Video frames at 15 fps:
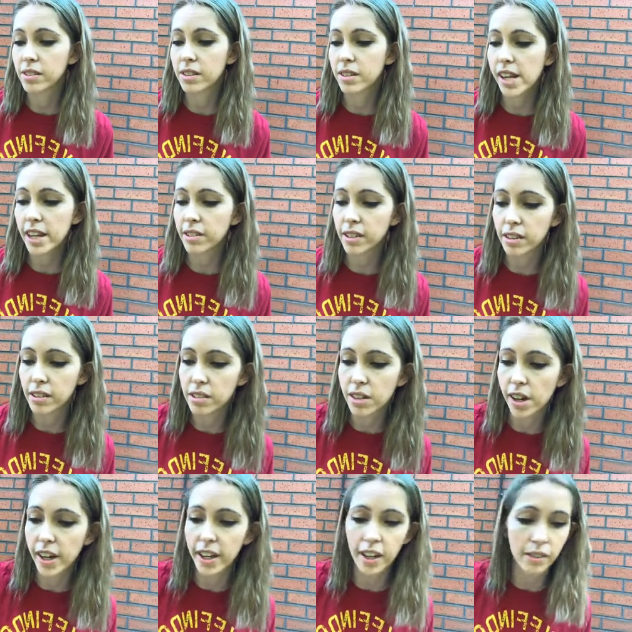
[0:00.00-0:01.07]
daisy that's
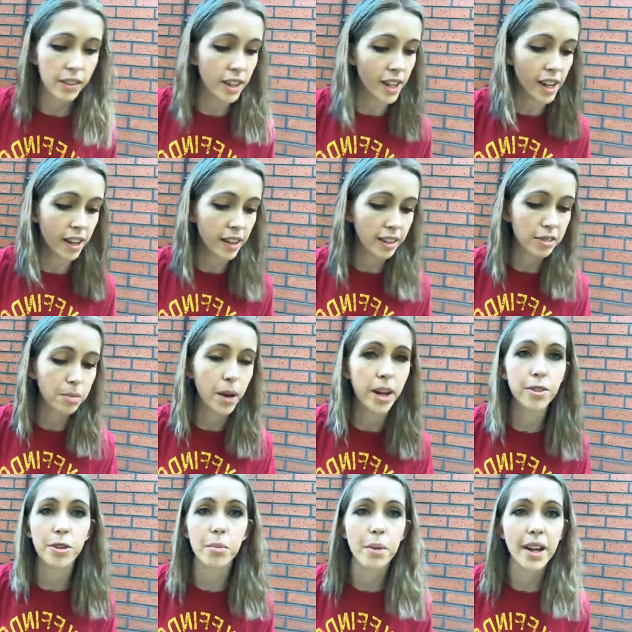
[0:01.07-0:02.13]
dying over here, that
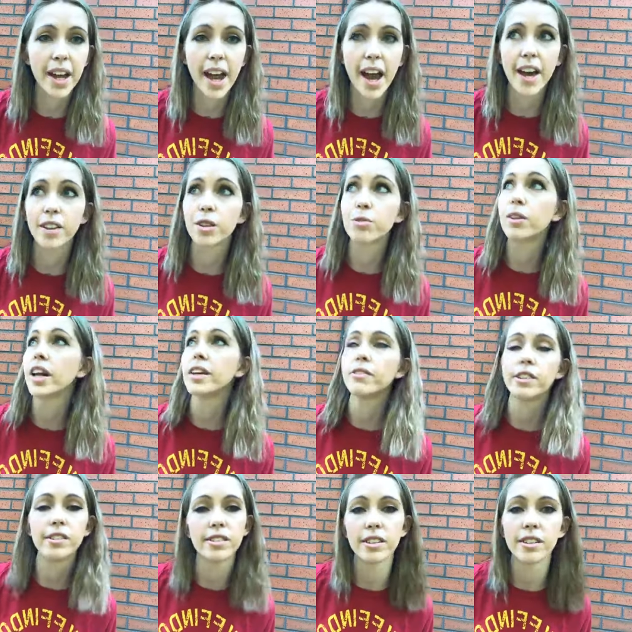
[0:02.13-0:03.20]
spider on my hand, the
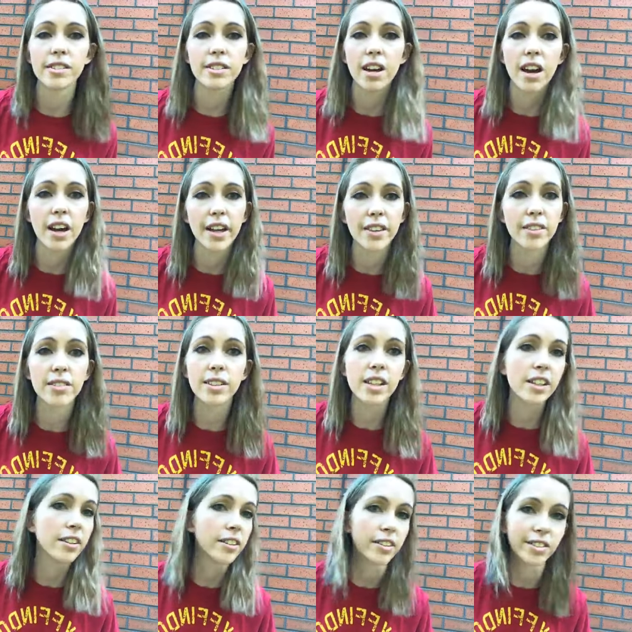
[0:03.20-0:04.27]
ravens in the sky, the
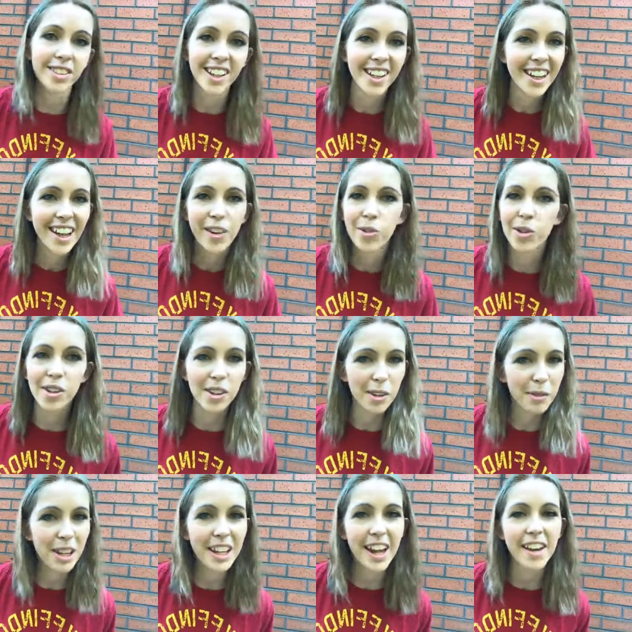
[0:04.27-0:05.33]
seagulls, all of
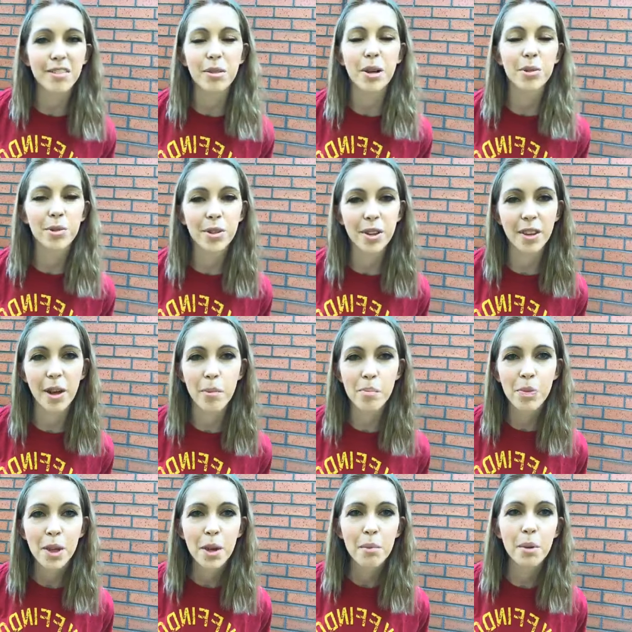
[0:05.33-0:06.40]
them. He cares about all of them,
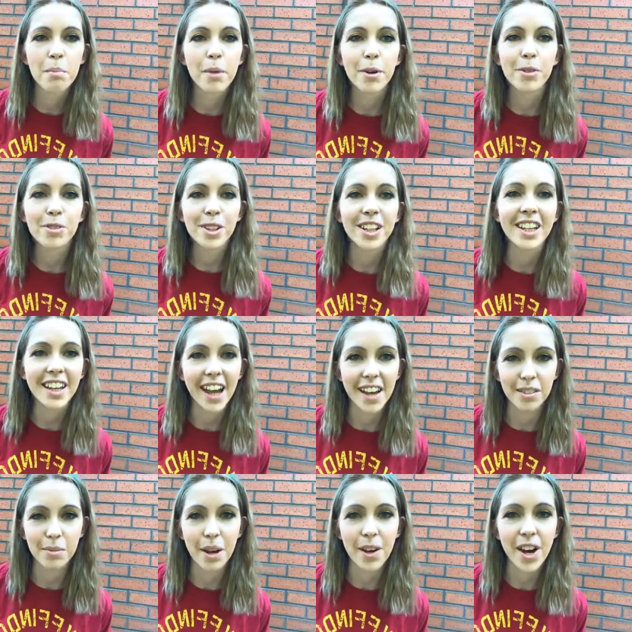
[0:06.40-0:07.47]
but mostly he
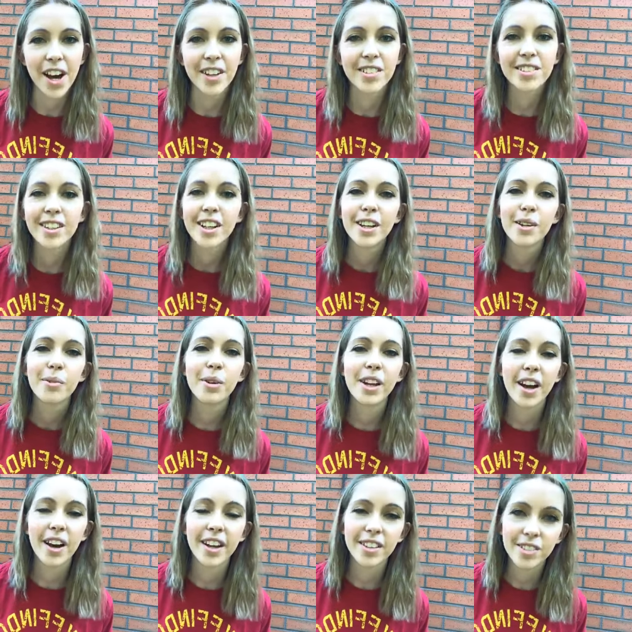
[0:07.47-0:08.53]
cares about us. We
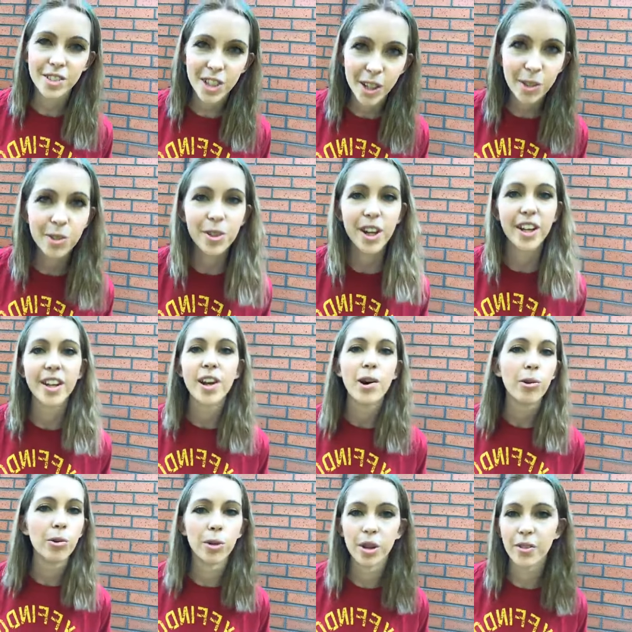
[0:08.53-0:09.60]
are his children,
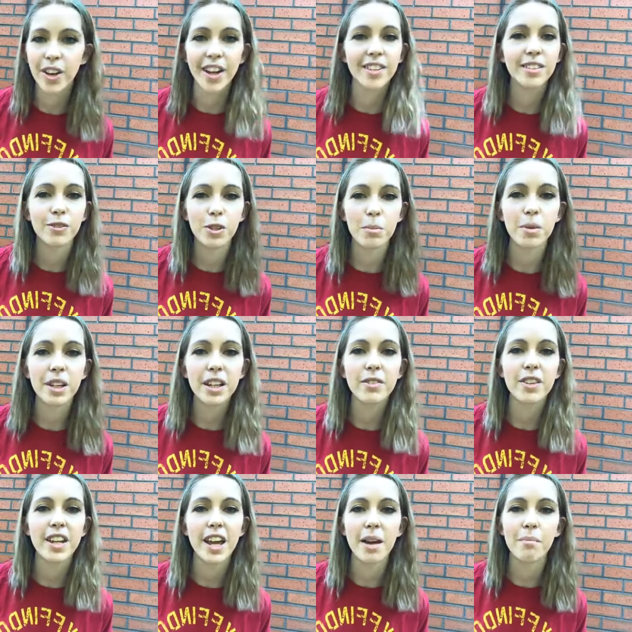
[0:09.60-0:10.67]
all of us, if you believe
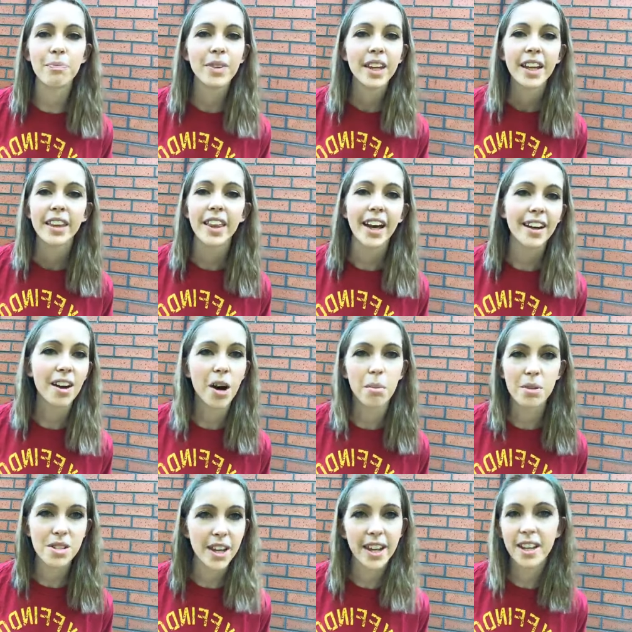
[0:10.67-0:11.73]
in him. That can't
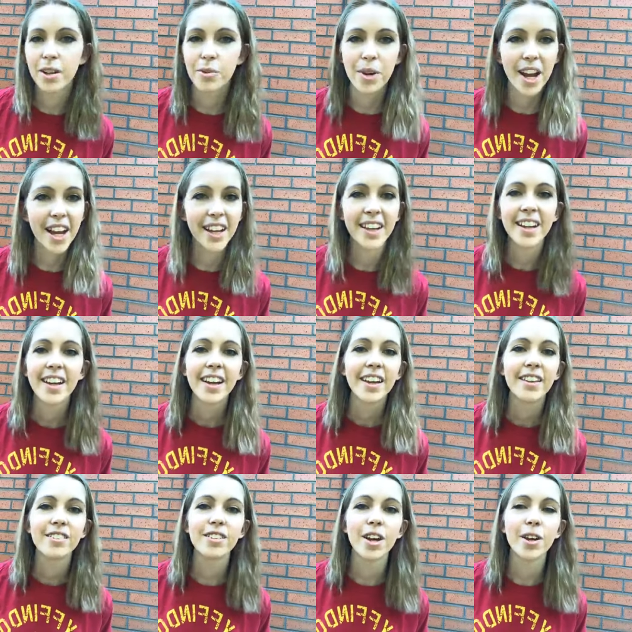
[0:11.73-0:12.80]
be taken away.
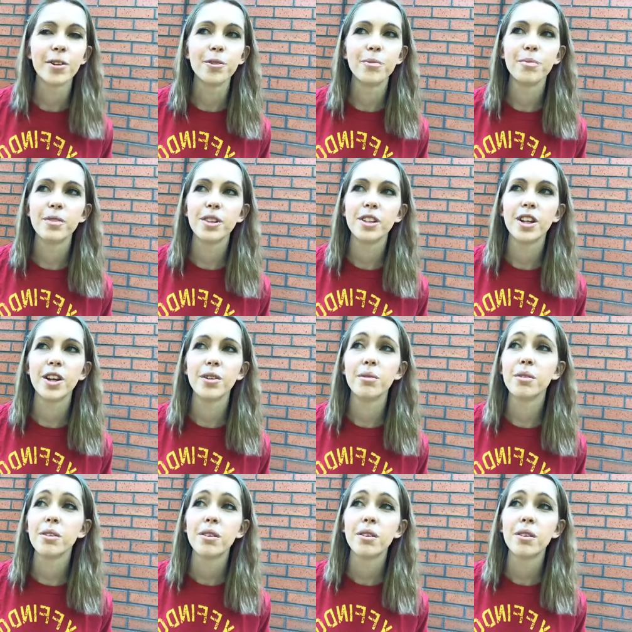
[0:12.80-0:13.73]
So, you know,